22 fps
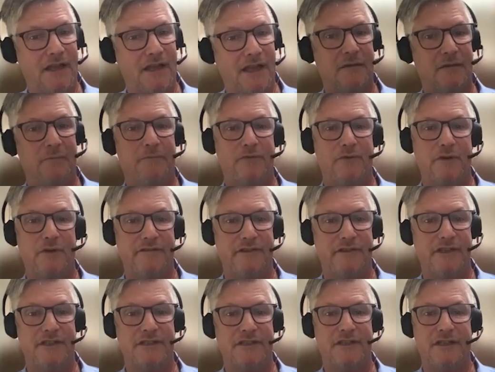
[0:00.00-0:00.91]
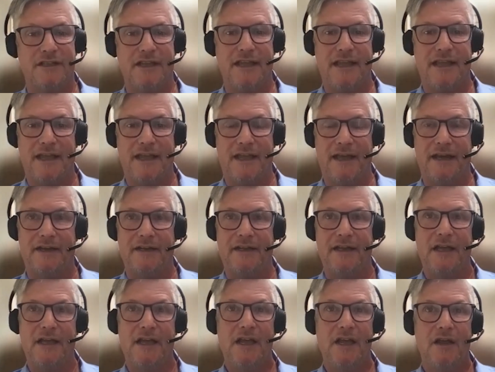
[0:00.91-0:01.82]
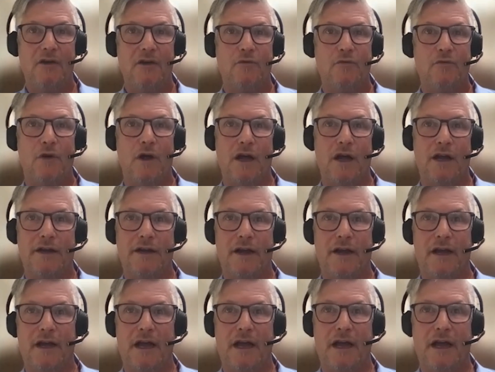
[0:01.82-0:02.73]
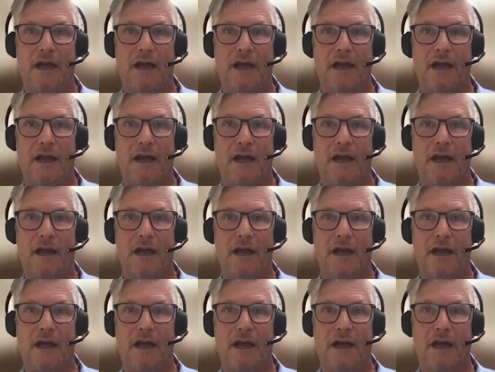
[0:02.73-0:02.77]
Tech previously had run